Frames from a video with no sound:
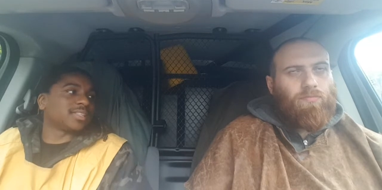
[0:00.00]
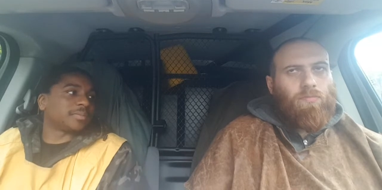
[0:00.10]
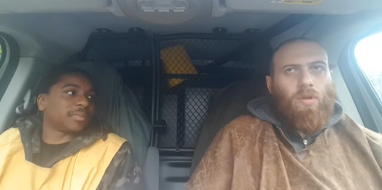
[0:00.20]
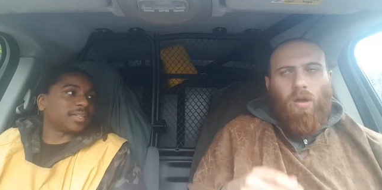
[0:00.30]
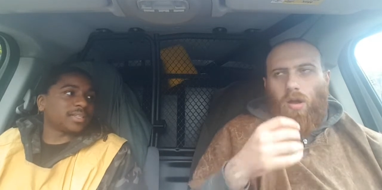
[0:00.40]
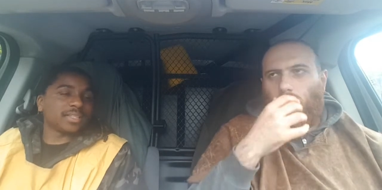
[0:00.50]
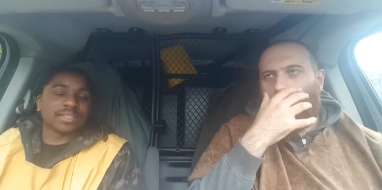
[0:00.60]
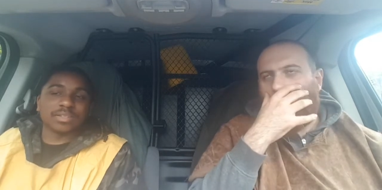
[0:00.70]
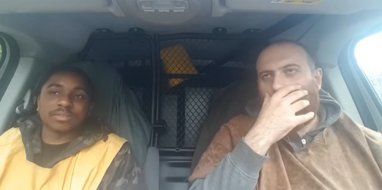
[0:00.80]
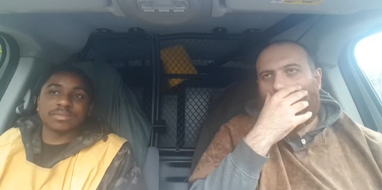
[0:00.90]
Speaker 1: did, man. Oh,
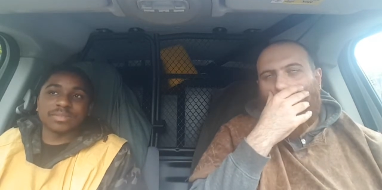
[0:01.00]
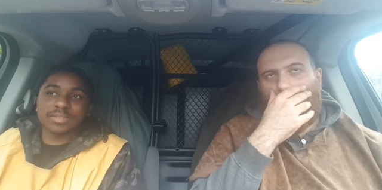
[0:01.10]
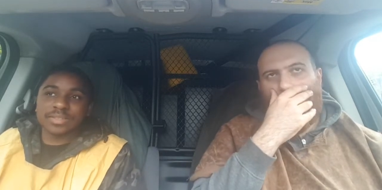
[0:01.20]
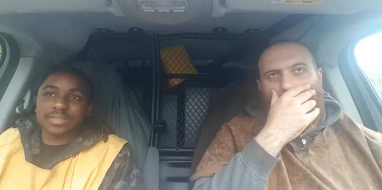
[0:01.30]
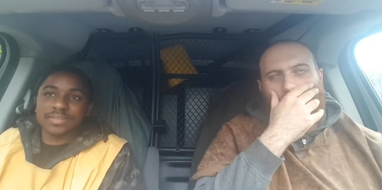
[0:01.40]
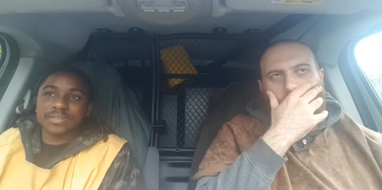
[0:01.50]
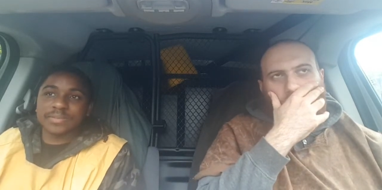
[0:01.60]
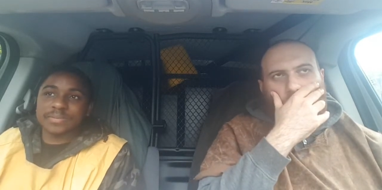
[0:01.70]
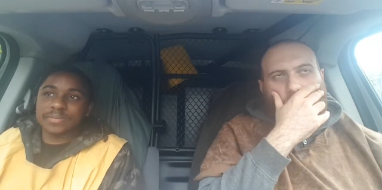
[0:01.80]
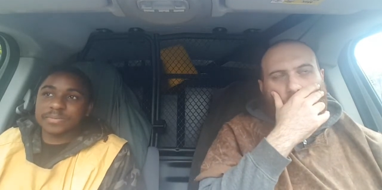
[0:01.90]
what is
Speaker 2: what is that
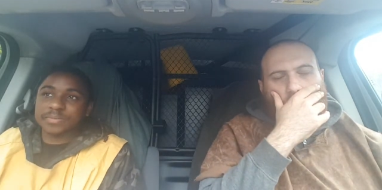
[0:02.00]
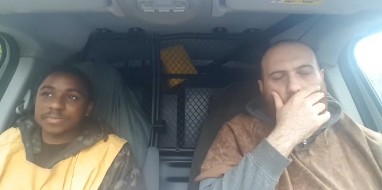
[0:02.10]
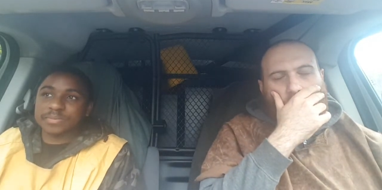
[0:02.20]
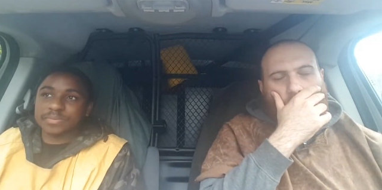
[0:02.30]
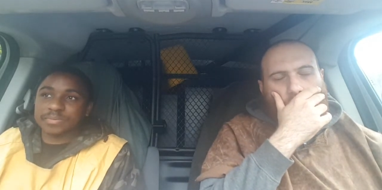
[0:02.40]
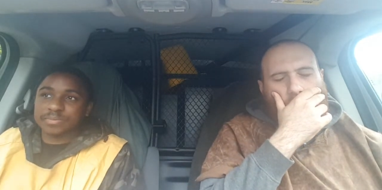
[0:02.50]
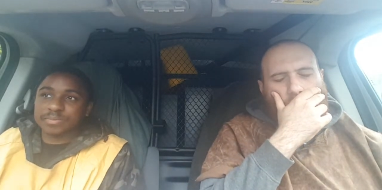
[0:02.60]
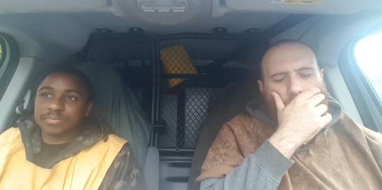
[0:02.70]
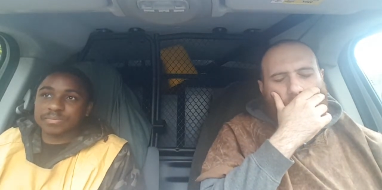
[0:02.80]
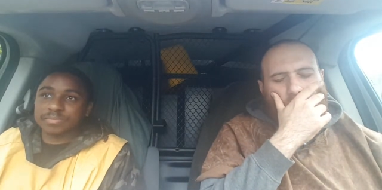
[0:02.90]
scripture?
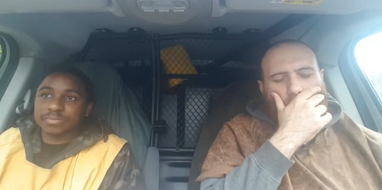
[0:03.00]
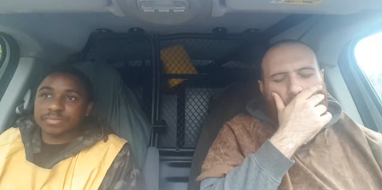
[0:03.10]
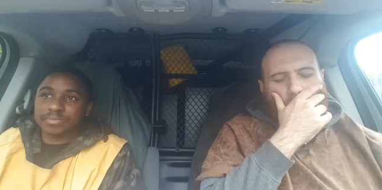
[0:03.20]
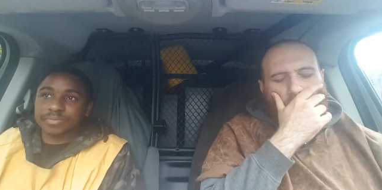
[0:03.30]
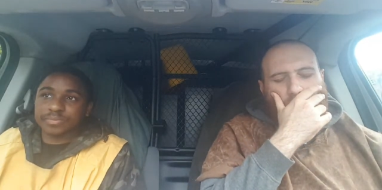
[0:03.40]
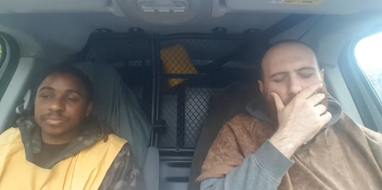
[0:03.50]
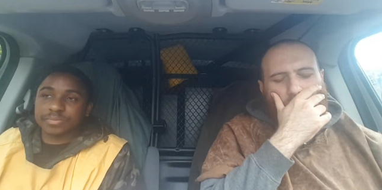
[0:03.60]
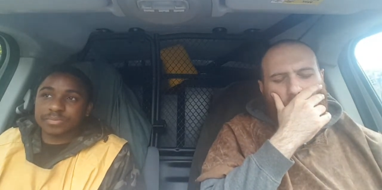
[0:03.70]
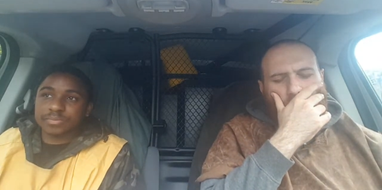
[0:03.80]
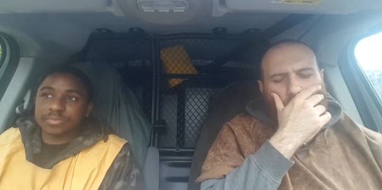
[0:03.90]
Um, the
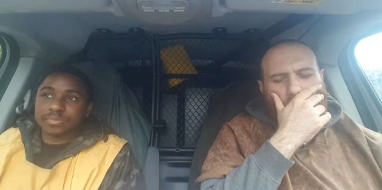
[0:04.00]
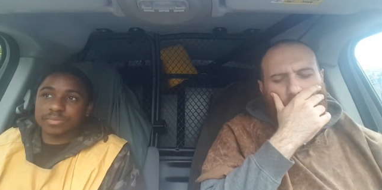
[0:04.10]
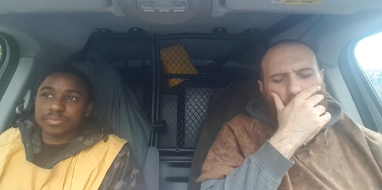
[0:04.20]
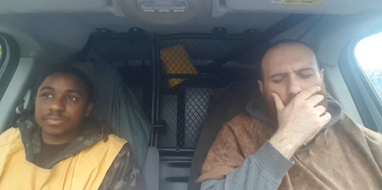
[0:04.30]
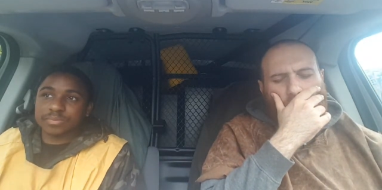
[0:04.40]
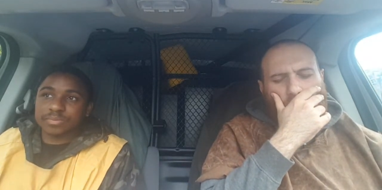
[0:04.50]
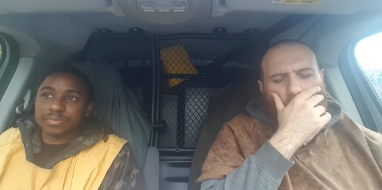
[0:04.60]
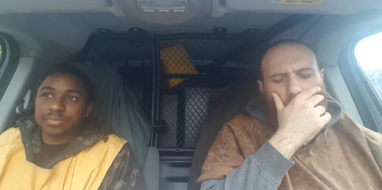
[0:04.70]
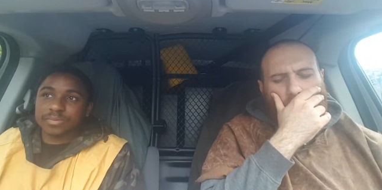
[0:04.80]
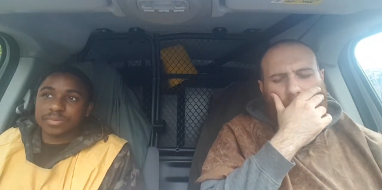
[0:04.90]
pasture of my
Speaker 1: flock
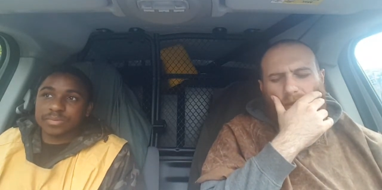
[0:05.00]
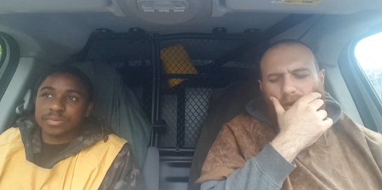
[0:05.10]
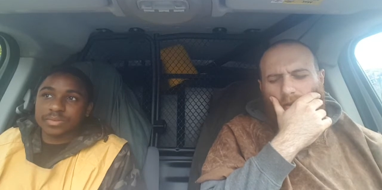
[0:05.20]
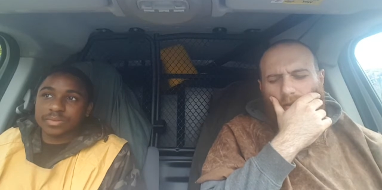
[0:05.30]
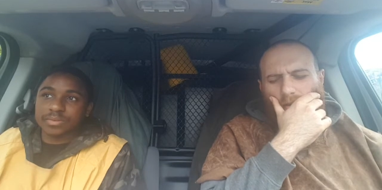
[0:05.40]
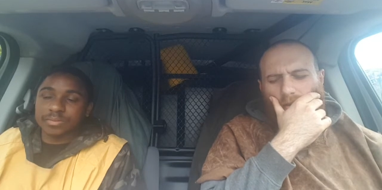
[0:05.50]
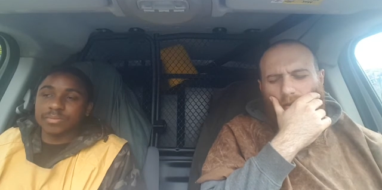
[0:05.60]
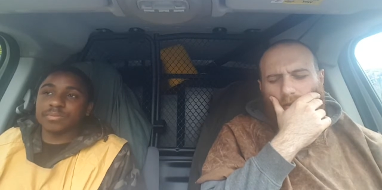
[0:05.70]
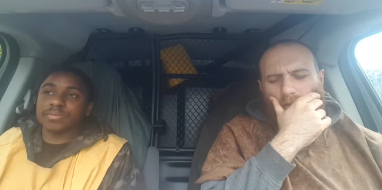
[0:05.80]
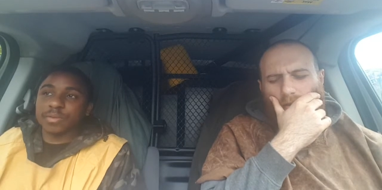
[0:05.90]
is men.
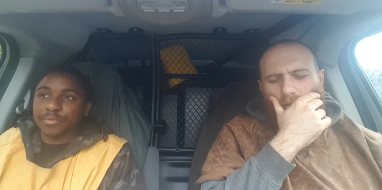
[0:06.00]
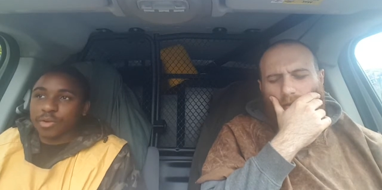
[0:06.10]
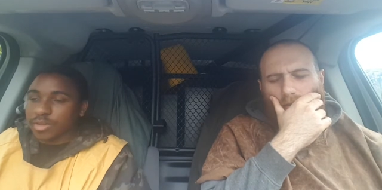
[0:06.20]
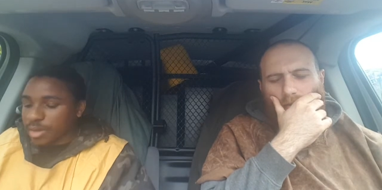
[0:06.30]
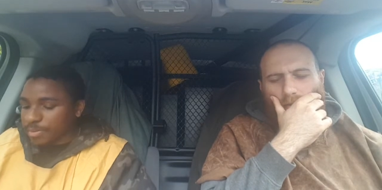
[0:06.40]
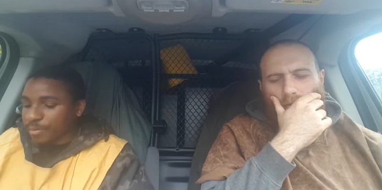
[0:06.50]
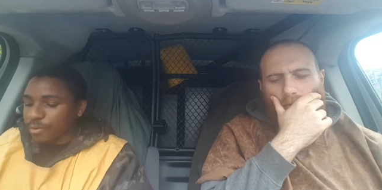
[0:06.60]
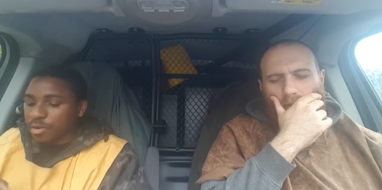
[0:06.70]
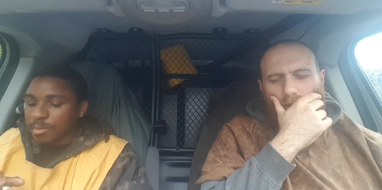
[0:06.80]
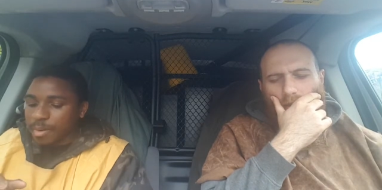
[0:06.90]
Mm-hmm. The flock, yep, the
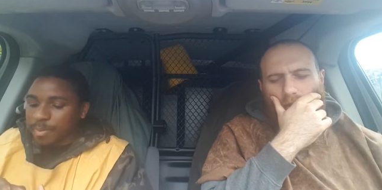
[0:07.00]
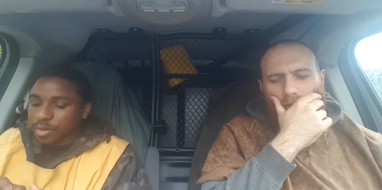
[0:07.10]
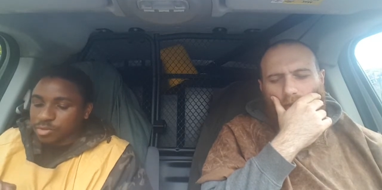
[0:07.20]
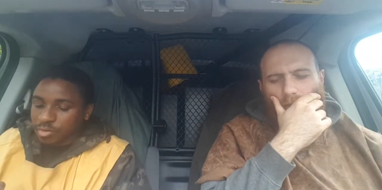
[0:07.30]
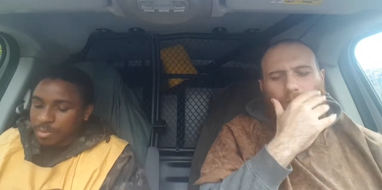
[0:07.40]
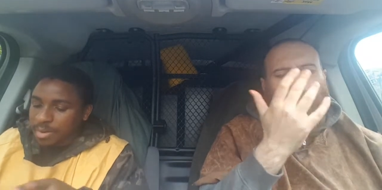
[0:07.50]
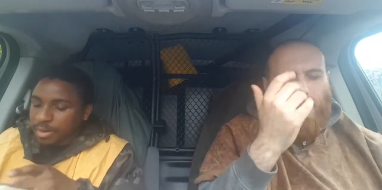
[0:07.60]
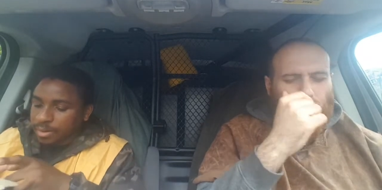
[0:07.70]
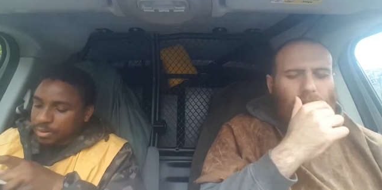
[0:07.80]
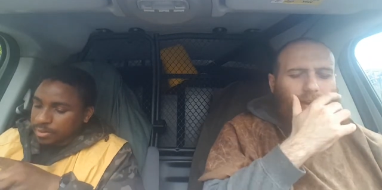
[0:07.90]
flock mm -hmm. of my pasture are men.
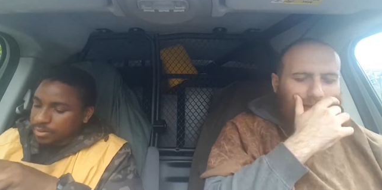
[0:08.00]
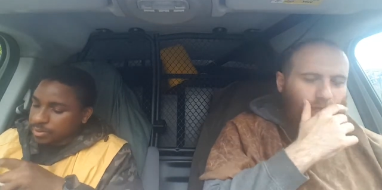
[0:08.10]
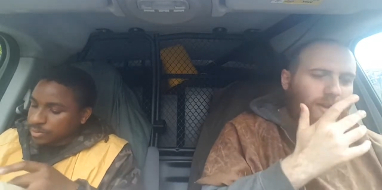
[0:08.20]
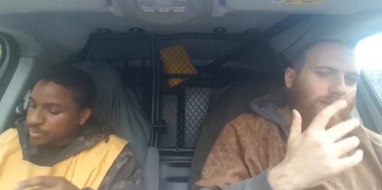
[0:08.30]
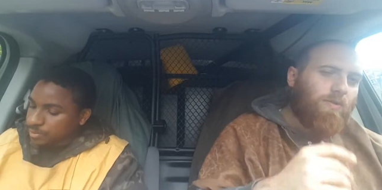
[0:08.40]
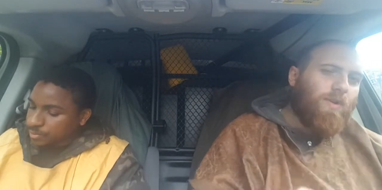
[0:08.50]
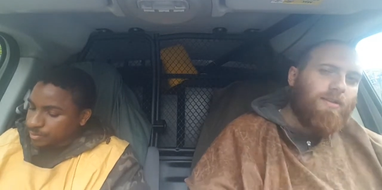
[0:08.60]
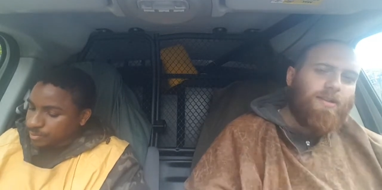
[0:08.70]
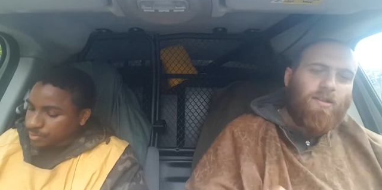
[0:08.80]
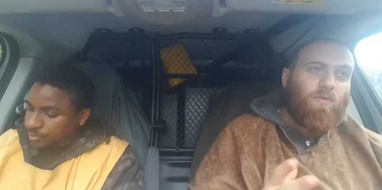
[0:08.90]
That's right.
Speaker 2: That's right. That's right.
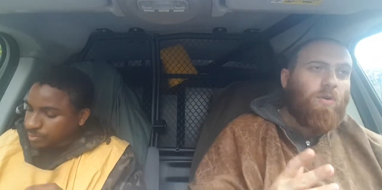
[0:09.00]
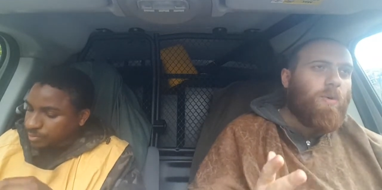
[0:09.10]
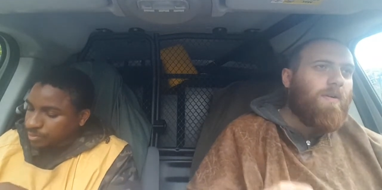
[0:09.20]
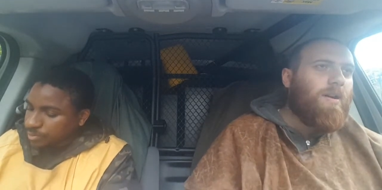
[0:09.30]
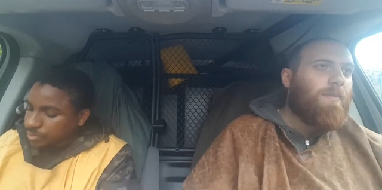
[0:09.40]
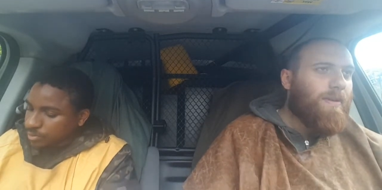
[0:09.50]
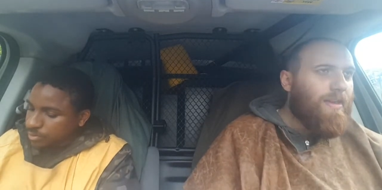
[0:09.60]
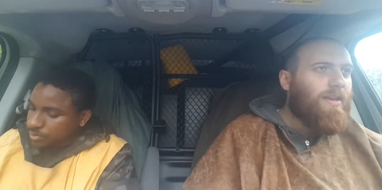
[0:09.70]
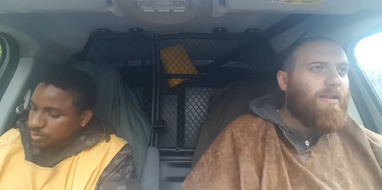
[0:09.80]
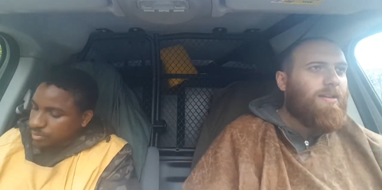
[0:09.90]
I said it the wrong way around, but
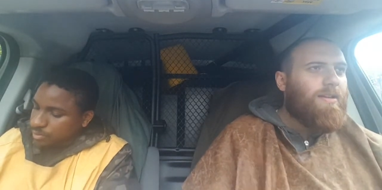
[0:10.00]
yeah,